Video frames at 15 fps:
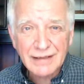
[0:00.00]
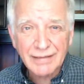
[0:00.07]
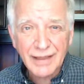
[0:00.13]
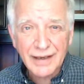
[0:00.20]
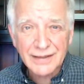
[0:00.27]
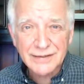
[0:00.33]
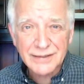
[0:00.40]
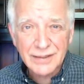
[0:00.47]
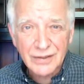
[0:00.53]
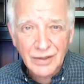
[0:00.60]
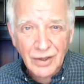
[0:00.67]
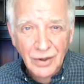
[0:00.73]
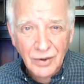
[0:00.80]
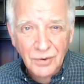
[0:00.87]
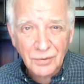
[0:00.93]
that is
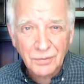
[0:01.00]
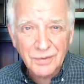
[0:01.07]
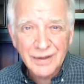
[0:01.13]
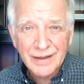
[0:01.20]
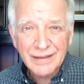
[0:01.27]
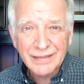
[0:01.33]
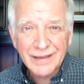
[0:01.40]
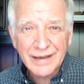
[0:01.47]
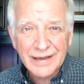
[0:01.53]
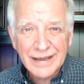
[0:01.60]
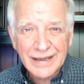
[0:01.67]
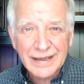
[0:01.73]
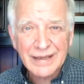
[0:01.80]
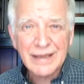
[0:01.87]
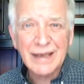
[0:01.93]
in you than
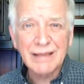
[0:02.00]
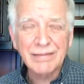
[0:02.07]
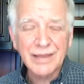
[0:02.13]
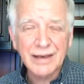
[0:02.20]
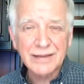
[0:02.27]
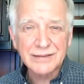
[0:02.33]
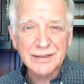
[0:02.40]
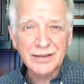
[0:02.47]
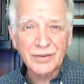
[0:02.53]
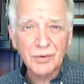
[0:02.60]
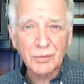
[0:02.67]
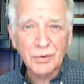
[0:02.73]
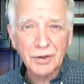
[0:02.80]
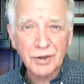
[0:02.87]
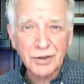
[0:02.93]
He that is in
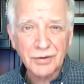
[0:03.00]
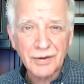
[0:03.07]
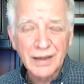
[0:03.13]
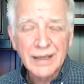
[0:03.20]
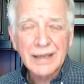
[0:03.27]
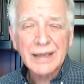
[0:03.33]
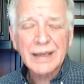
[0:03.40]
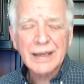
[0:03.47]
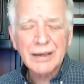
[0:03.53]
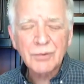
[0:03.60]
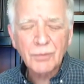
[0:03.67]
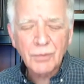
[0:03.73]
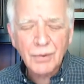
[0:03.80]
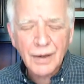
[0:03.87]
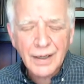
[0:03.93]
the world. He
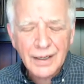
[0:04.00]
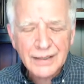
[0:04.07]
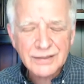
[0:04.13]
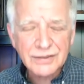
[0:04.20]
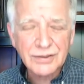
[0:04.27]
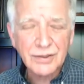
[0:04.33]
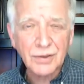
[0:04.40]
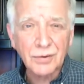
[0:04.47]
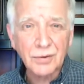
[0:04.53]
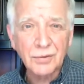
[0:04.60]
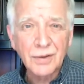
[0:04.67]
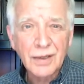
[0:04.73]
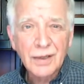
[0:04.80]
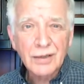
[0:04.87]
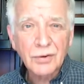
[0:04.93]
wants
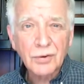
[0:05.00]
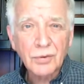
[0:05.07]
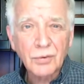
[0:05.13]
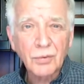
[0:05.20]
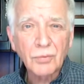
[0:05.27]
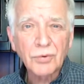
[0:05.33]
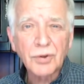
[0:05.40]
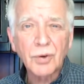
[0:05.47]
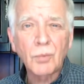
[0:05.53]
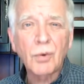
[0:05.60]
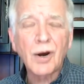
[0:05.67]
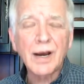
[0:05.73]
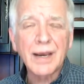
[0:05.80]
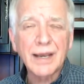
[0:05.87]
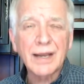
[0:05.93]
you to, to
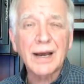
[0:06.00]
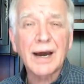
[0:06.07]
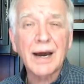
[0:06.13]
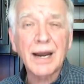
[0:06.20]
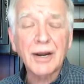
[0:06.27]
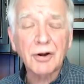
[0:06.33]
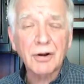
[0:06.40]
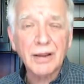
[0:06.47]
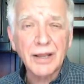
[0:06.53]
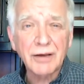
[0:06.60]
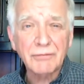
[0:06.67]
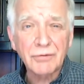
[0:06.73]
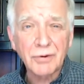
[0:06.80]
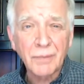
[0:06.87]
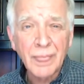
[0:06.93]
walk at a higher
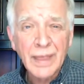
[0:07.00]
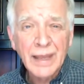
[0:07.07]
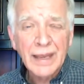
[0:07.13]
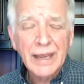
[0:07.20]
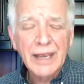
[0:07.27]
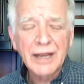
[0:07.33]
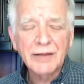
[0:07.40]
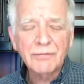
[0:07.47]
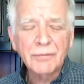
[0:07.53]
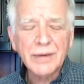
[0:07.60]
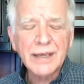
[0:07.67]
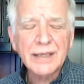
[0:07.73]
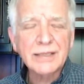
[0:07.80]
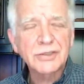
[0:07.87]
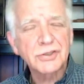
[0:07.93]
level. And if
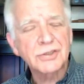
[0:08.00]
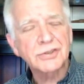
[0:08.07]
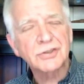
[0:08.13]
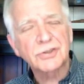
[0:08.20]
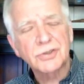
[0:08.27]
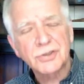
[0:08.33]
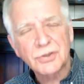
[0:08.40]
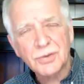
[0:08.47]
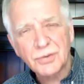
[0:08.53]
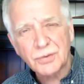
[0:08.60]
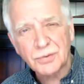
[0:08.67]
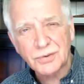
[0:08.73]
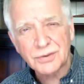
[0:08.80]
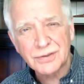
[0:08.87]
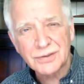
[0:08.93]
we can just
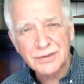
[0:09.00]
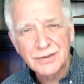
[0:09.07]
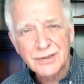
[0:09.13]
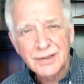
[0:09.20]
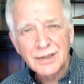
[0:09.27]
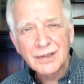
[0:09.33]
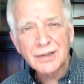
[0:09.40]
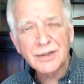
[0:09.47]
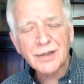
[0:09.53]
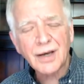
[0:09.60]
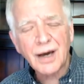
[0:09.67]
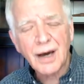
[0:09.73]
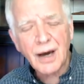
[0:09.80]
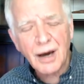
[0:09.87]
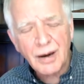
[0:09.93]
choose to
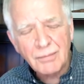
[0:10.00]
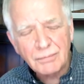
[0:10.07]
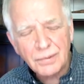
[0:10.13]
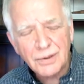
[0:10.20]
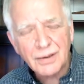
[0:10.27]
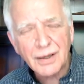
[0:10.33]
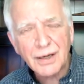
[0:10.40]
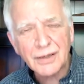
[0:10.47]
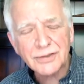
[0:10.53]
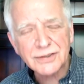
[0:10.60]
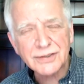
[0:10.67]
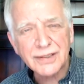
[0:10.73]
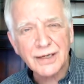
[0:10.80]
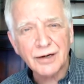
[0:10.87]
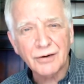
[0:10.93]
humble
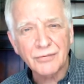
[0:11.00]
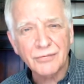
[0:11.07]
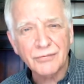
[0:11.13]
ourselves